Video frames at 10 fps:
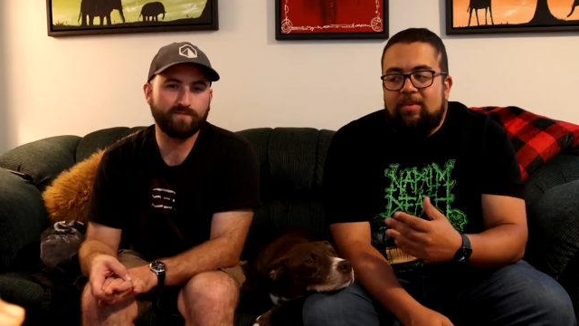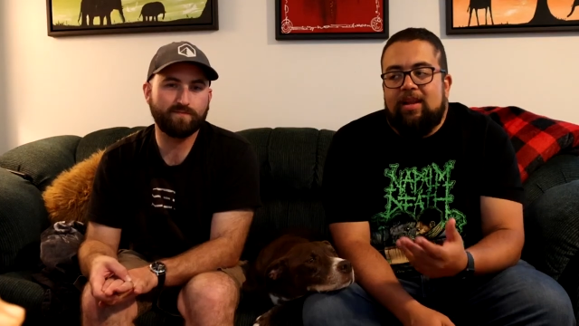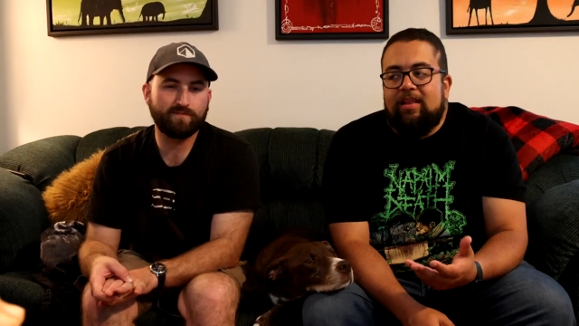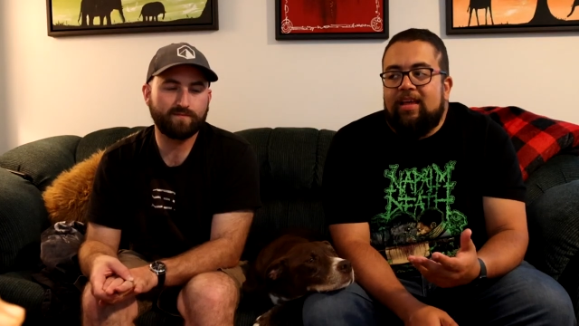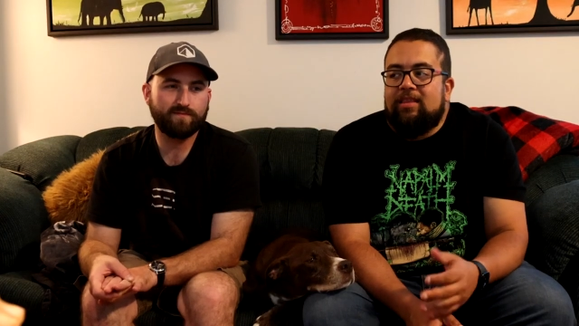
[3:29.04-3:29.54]
Speaker 1: I mean,
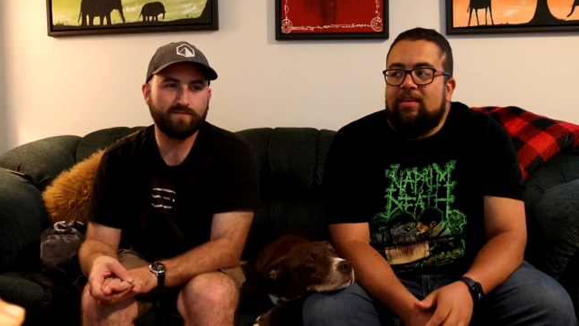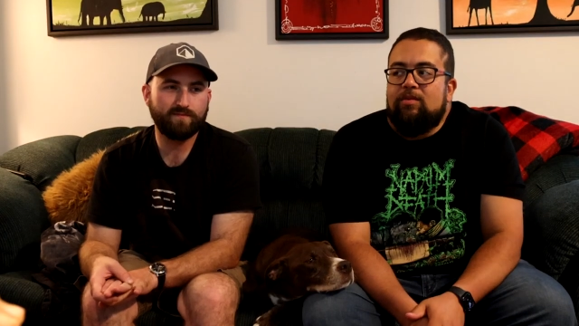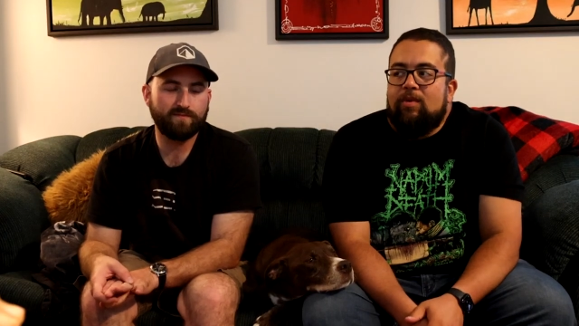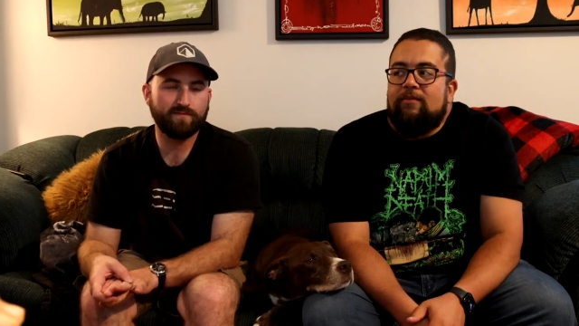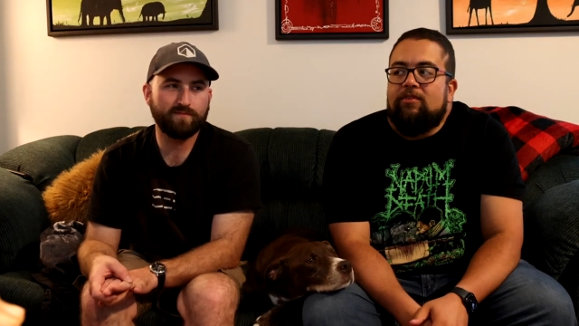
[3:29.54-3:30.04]
I like that you
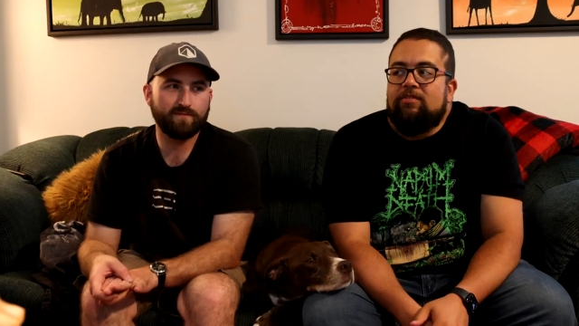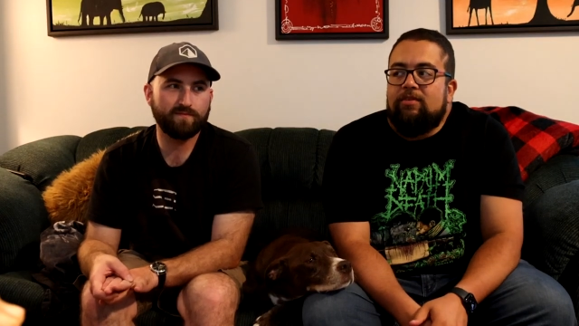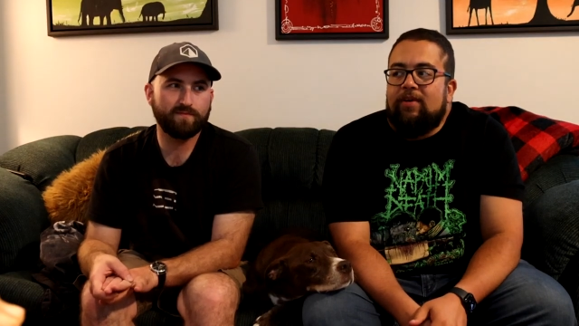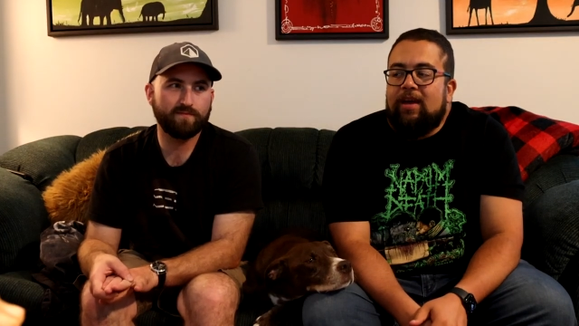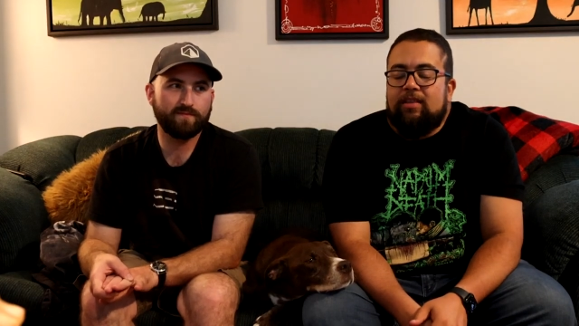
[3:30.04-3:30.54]
reference the
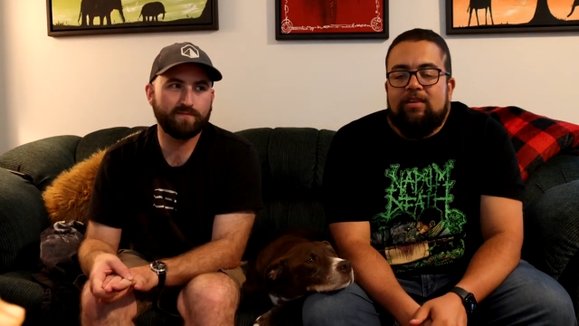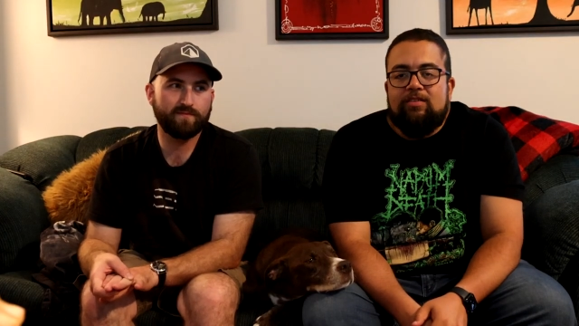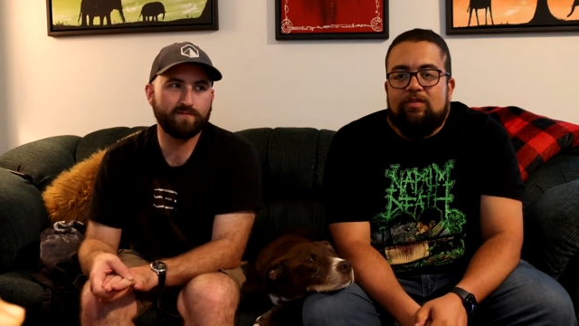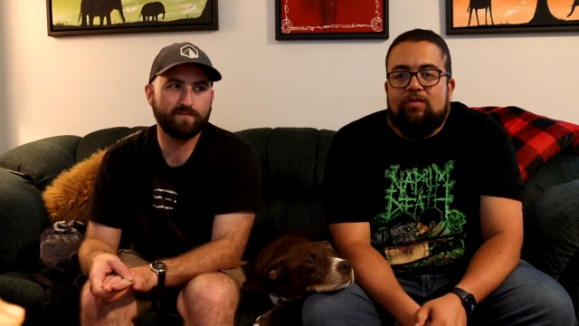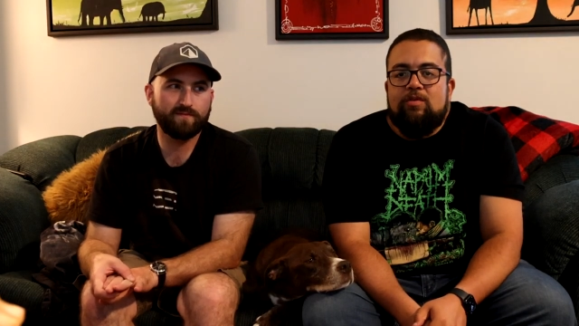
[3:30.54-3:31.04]
fact that it's
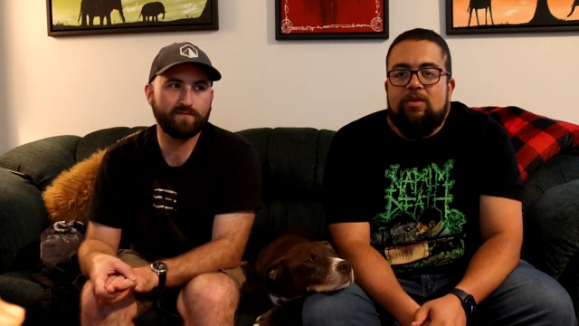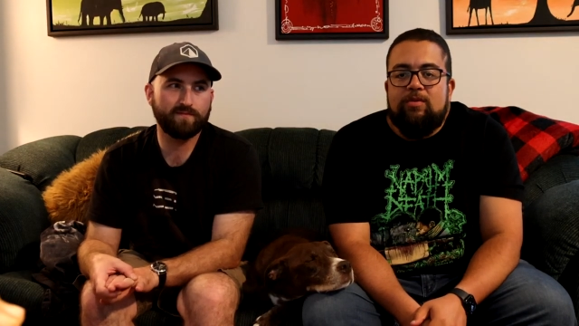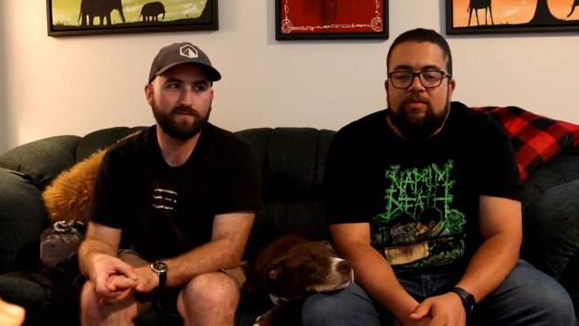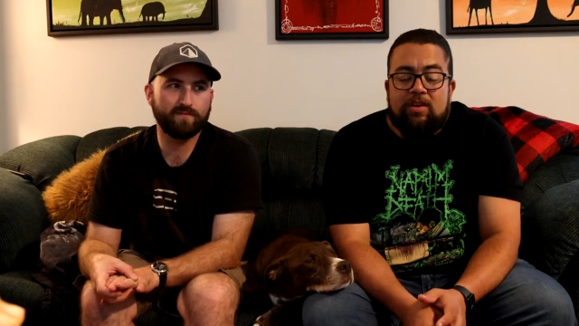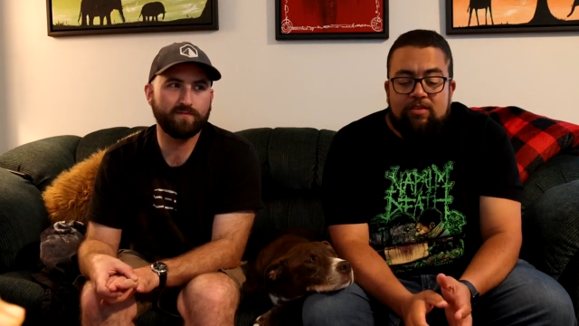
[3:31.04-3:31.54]
a story
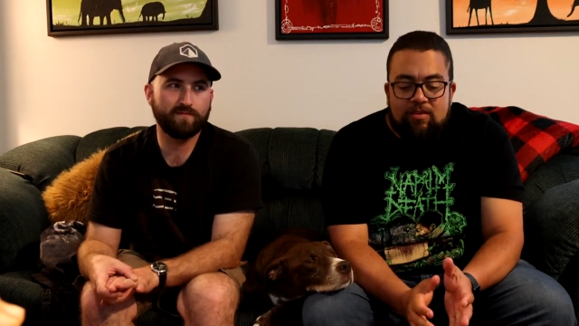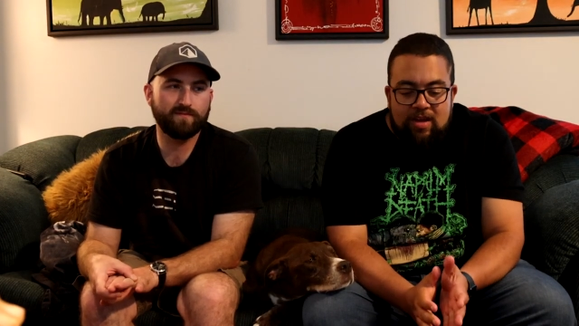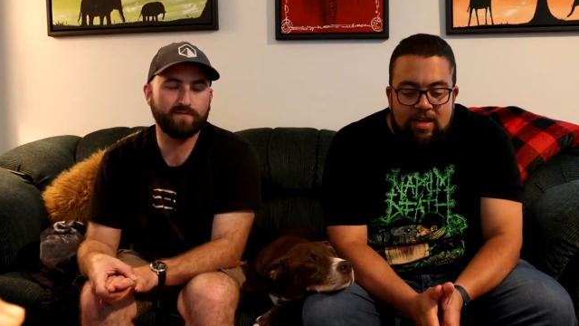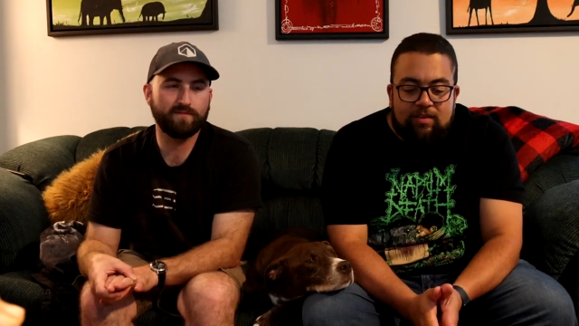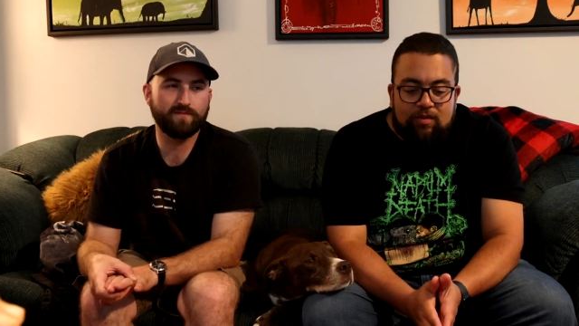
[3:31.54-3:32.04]
movie because there
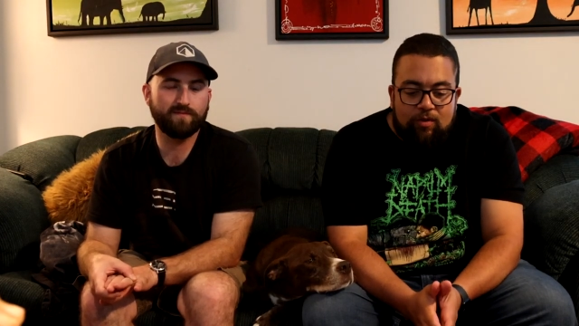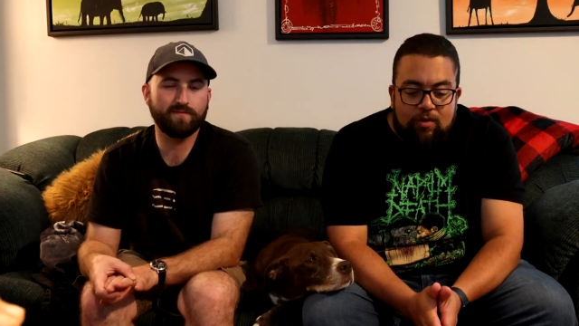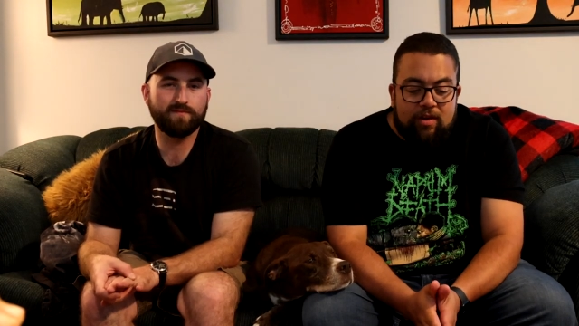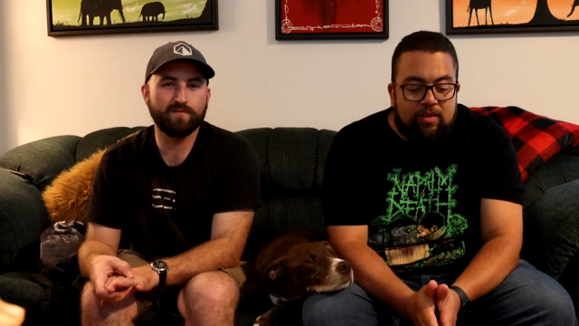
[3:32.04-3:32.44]
is a story to